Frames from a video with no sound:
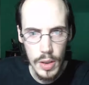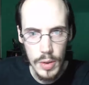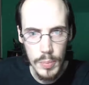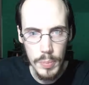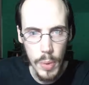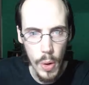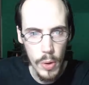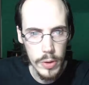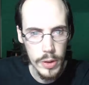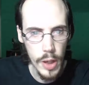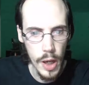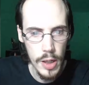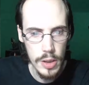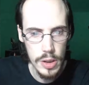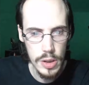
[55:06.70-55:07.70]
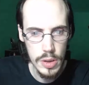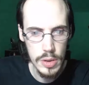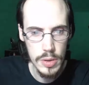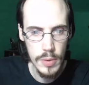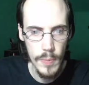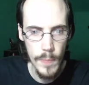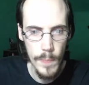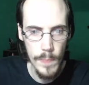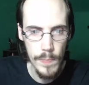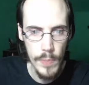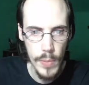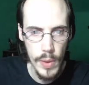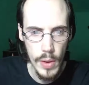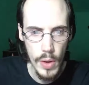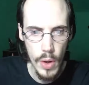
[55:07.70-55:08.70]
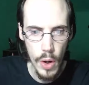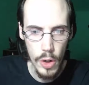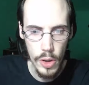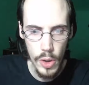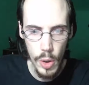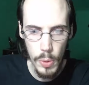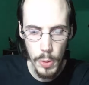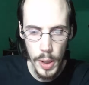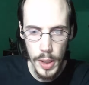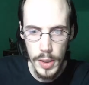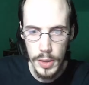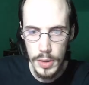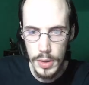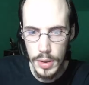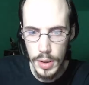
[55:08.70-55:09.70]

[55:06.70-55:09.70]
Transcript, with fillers: Ball Knights. Are you alright?